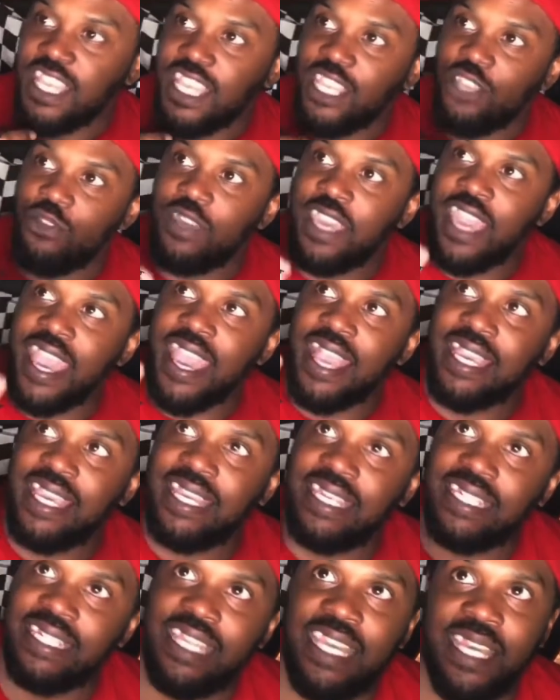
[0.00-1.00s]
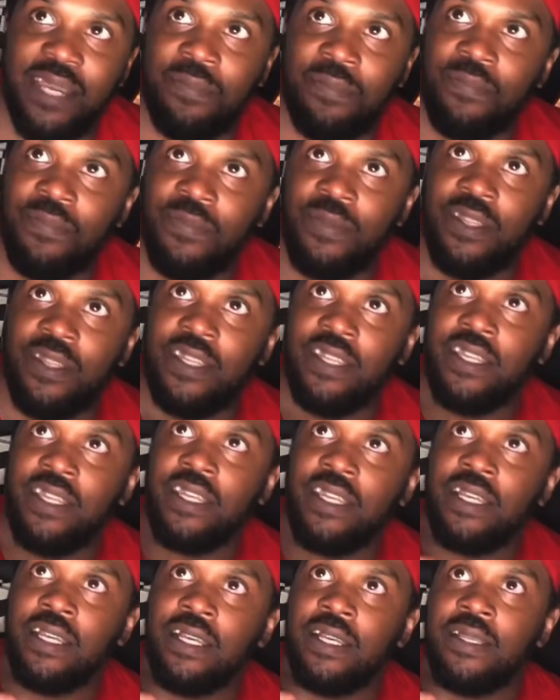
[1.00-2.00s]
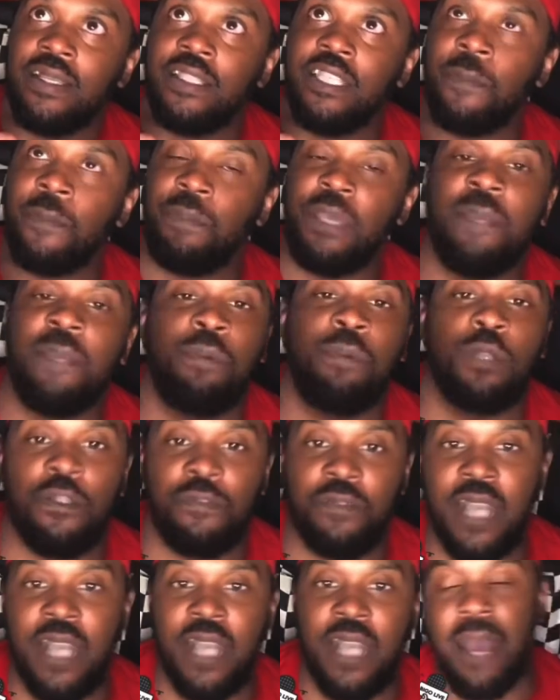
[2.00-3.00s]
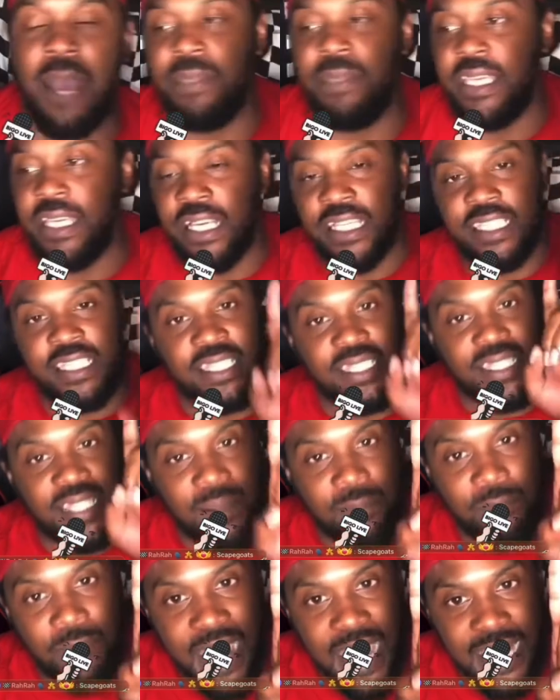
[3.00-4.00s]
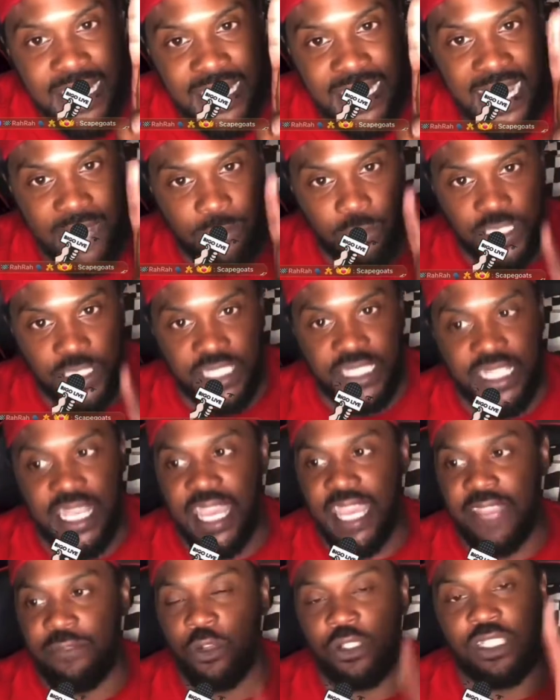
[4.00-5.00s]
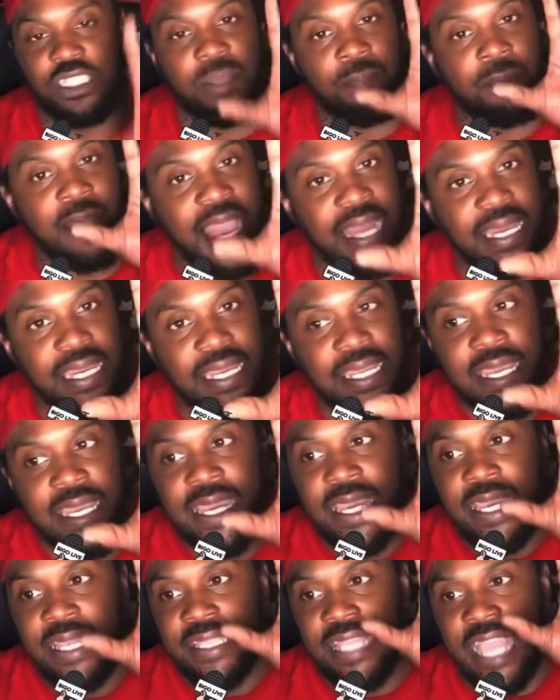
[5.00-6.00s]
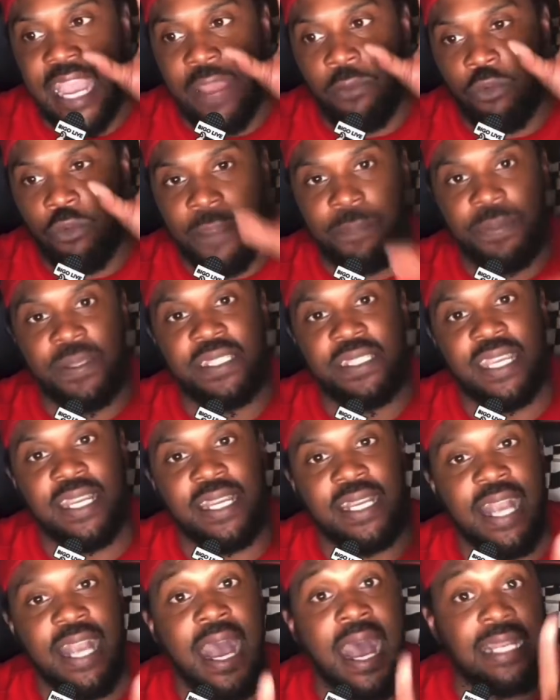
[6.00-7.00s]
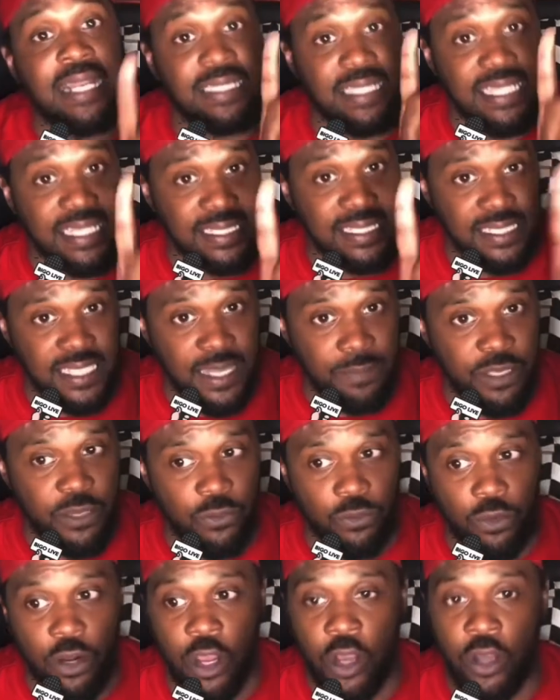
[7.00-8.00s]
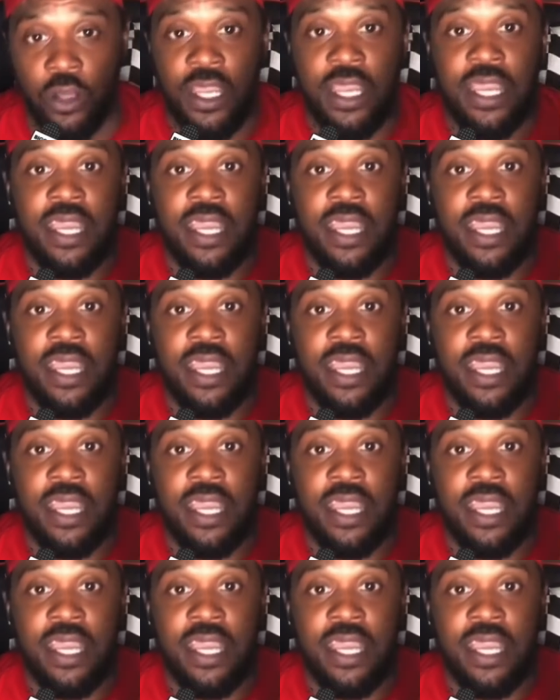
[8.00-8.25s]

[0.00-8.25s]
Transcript: you can't condemn the people of God because somebody that was saved or somebody that represent God did something wrong.